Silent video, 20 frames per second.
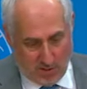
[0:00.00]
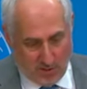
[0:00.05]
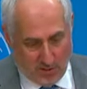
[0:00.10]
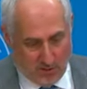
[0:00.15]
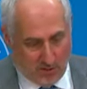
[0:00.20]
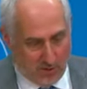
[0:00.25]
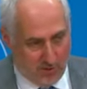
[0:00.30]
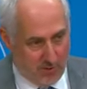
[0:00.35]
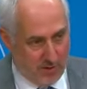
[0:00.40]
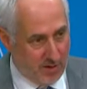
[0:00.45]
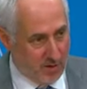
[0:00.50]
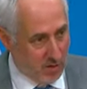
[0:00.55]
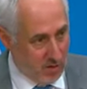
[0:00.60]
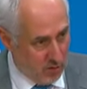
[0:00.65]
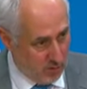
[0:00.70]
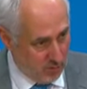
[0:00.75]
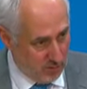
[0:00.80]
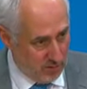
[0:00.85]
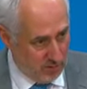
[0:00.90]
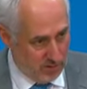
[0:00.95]
under their
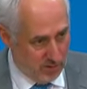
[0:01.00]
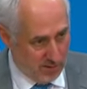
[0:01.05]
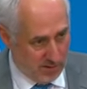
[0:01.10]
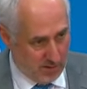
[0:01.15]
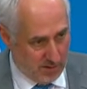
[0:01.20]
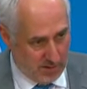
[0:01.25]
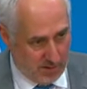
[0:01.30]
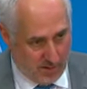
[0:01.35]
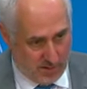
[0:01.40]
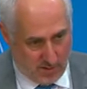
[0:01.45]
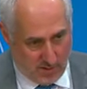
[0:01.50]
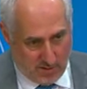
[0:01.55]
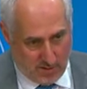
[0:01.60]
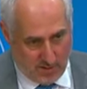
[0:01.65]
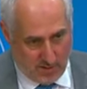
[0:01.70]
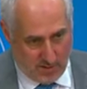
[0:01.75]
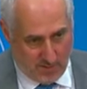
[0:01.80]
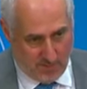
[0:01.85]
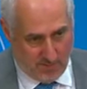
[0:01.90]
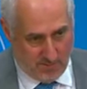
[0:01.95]
own
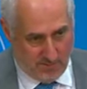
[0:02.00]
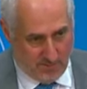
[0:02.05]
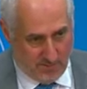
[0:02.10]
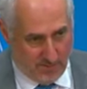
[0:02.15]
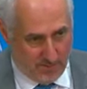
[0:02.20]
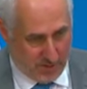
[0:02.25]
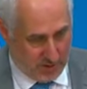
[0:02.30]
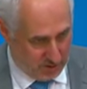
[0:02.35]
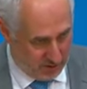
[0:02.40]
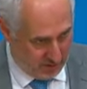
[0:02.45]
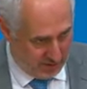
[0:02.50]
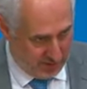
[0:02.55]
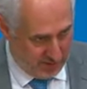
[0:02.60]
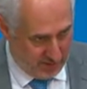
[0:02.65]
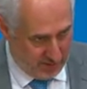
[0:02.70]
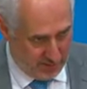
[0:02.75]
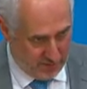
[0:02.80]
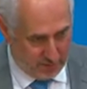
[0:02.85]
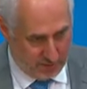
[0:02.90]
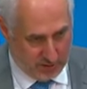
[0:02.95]

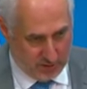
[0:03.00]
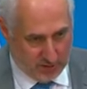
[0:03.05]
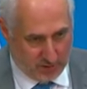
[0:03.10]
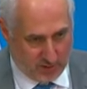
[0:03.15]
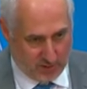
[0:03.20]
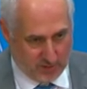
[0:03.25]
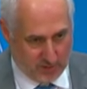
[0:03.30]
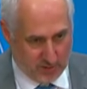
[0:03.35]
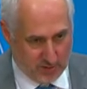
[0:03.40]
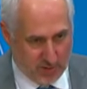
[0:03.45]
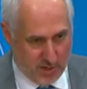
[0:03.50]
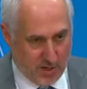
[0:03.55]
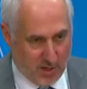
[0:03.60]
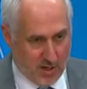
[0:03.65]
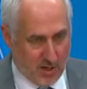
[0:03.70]
budgetary pressures.